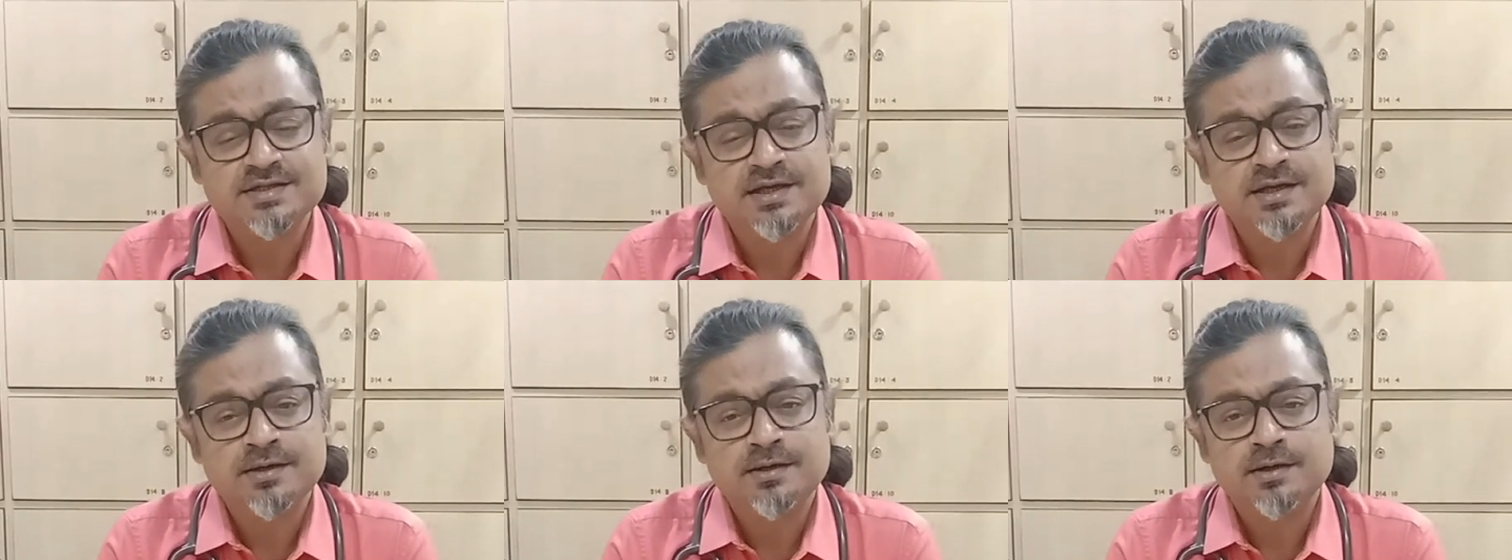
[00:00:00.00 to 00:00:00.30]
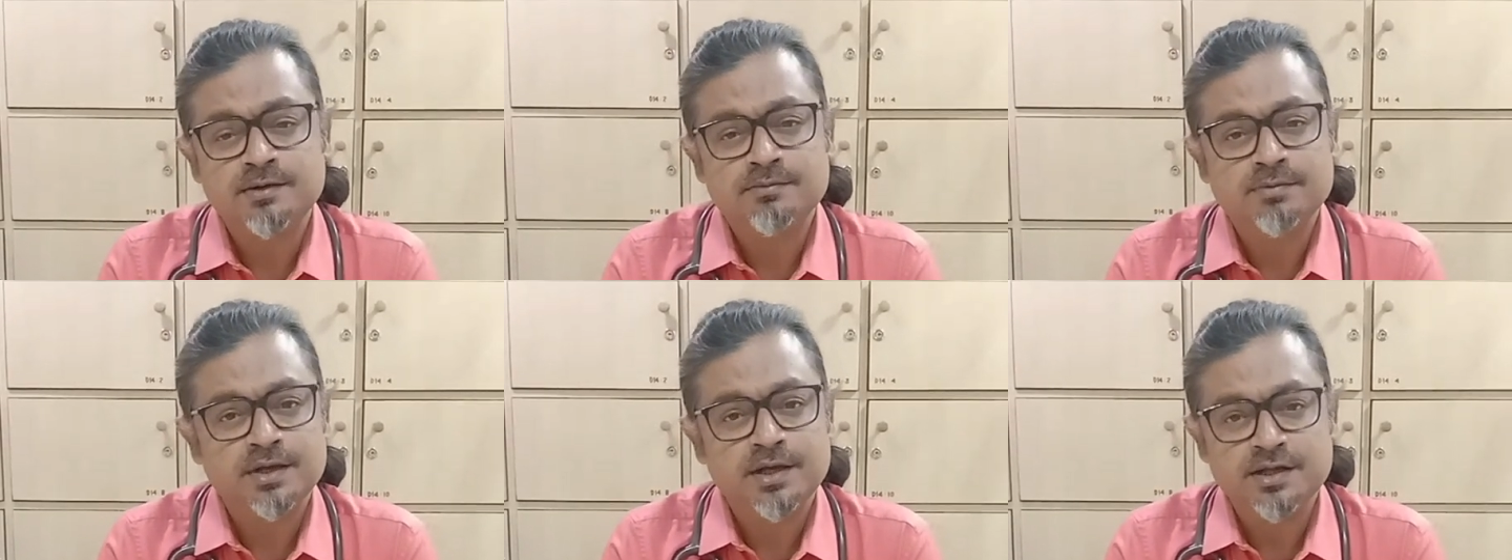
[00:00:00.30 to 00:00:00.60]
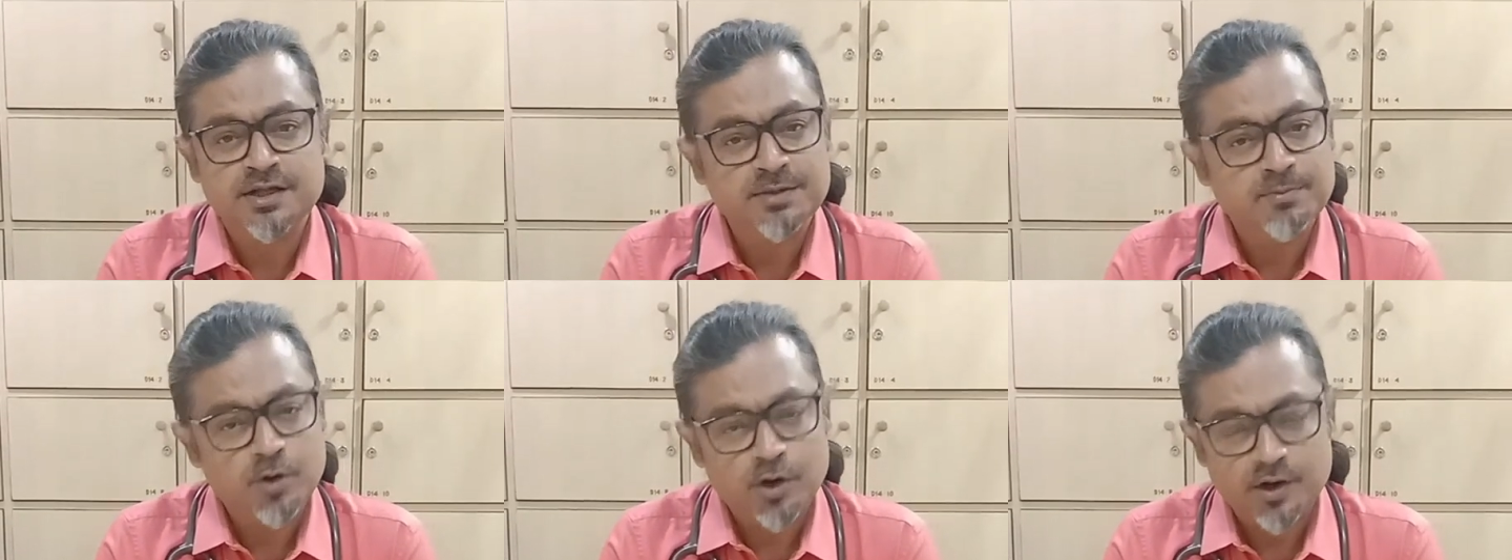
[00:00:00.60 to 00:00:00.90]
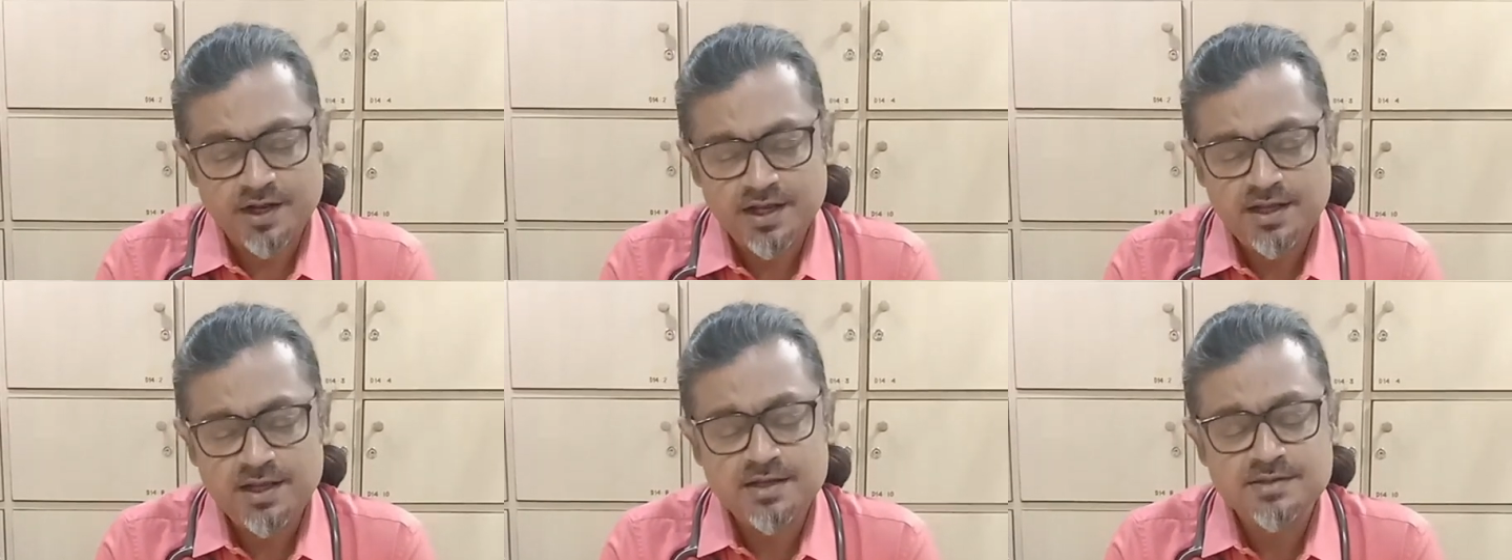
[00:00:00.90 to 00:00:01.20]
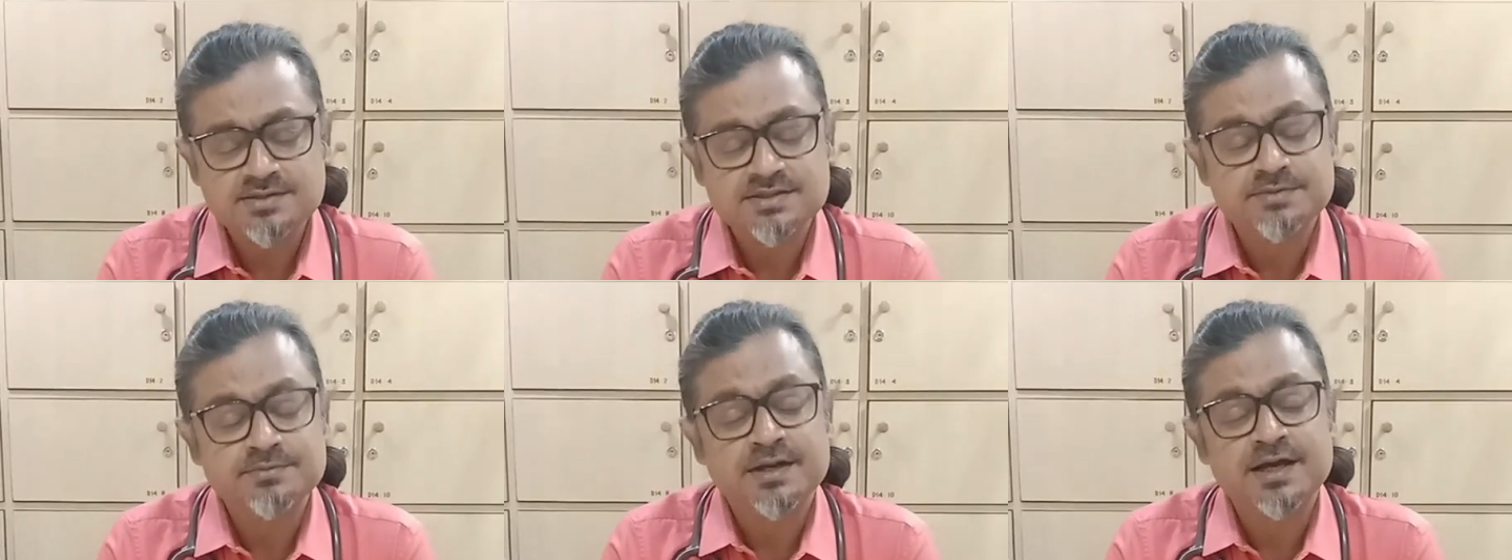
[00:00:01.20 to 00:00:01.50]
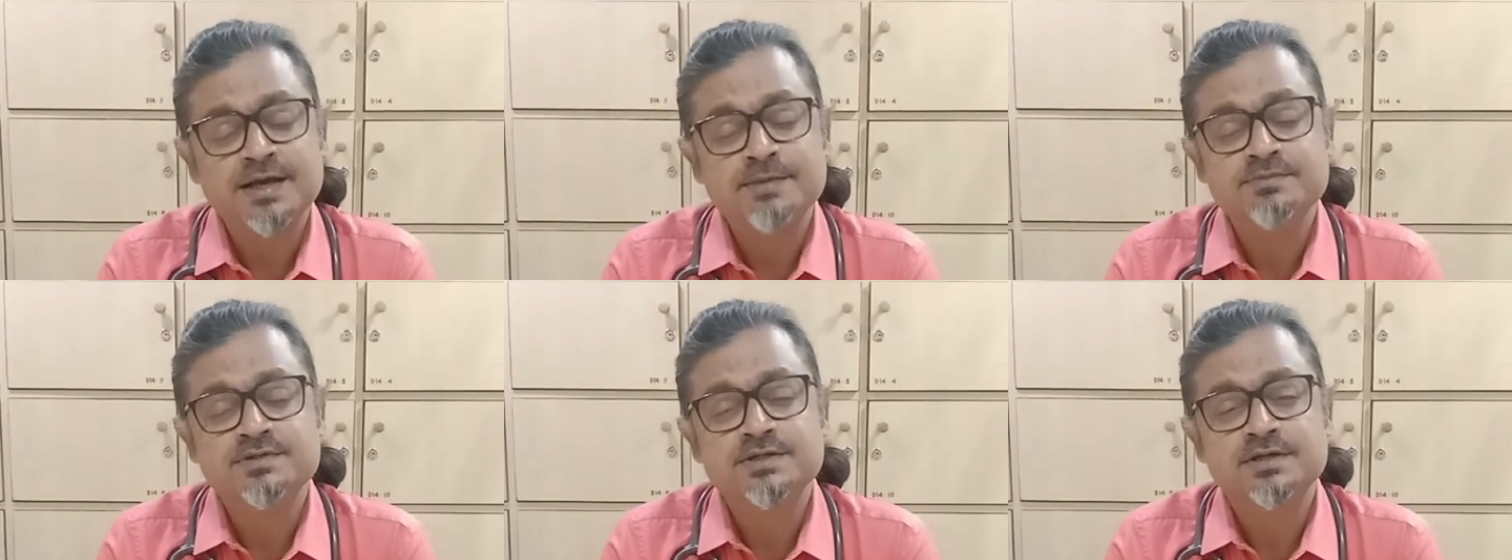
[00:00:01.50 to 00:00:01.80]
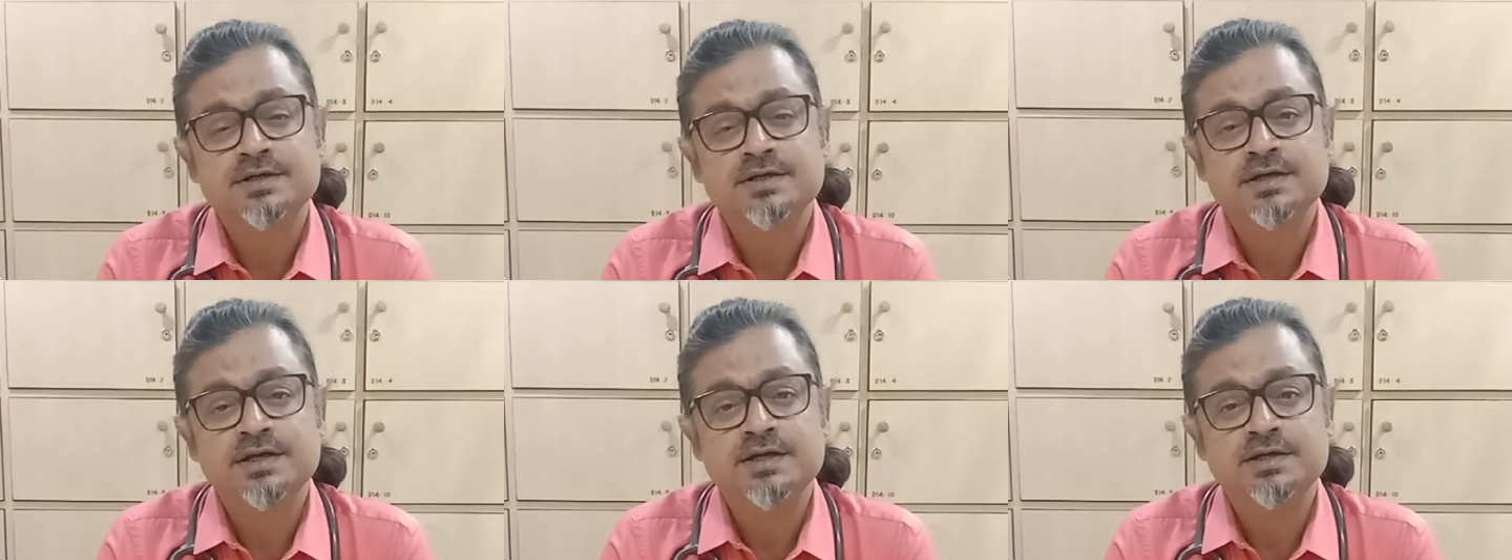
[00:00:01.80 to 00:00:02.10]
in the body, and sometimes
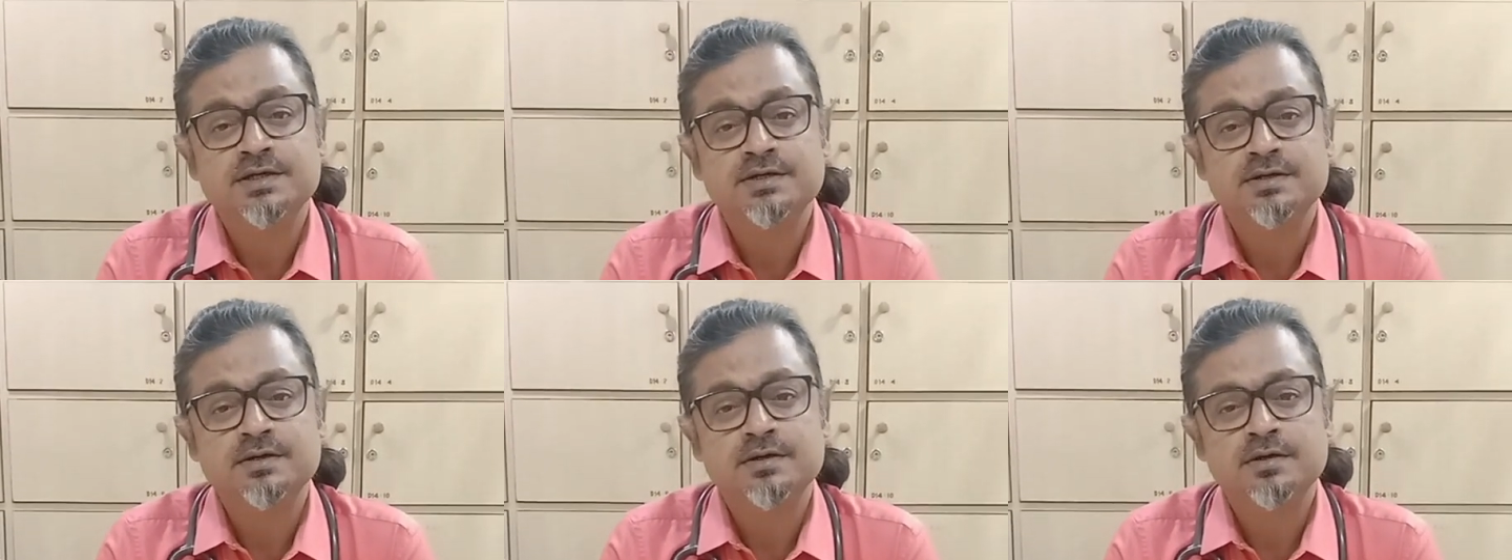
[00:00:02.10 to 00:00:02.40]
there